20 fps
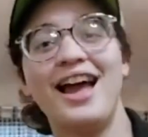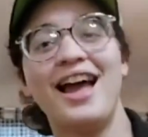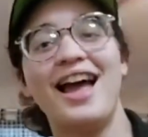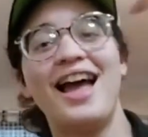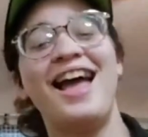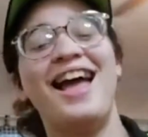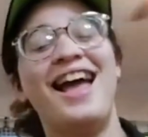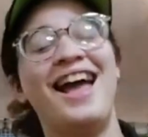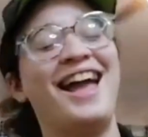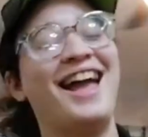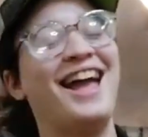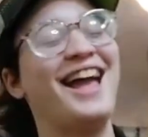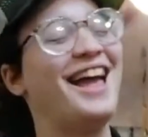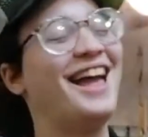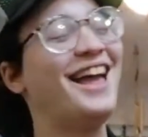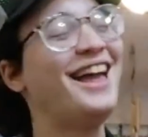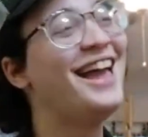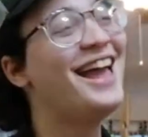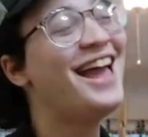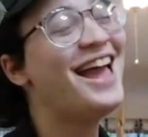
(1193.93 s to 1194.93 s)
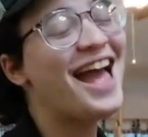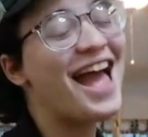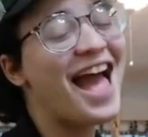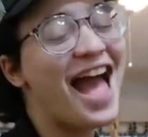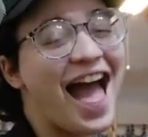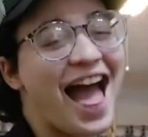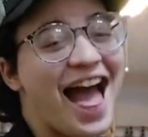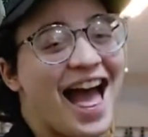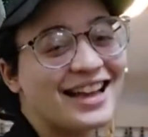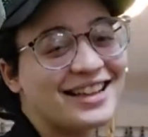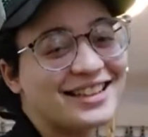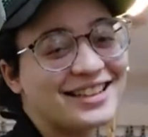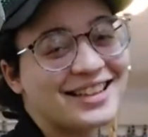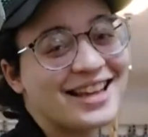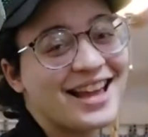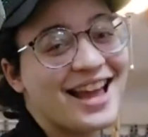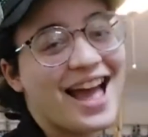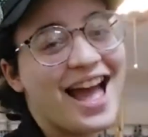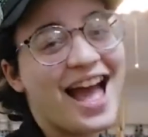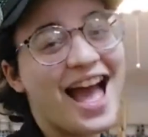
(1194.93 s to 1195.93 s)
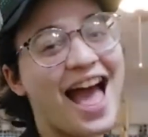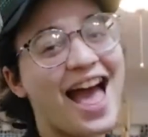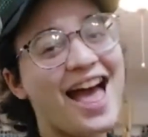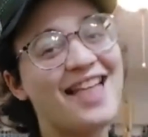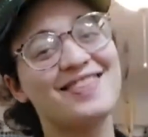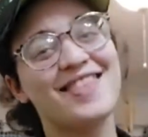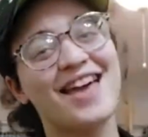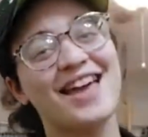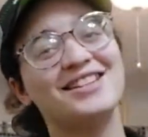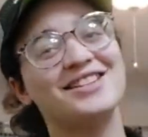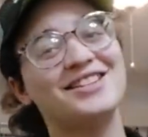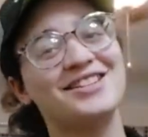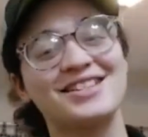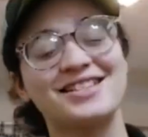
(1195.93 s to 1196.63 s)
and they